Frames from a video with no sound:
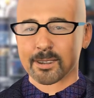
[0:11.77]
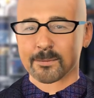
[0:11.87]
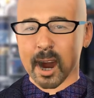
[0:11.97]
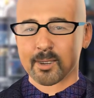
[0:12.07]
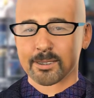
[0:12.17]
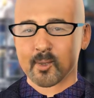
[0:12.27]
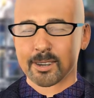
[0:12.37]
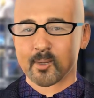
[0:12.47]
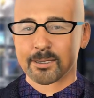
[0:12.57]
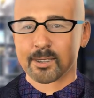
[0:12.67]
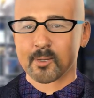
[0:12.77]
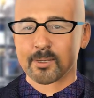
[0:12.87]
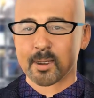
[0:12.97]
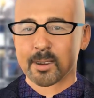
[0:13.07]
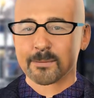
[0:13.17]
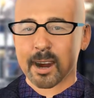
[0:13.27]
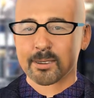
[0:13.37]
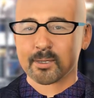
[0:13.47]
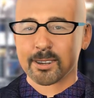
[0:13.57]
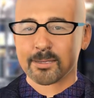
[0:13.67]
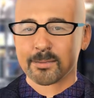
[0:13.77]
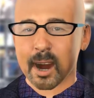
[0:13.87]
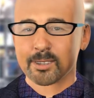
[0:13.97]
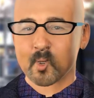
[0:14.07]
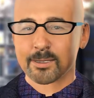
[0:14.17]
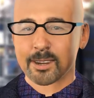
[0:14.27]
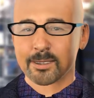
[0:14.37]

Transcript: According to NEM Ventures co-founder Dave Hodgson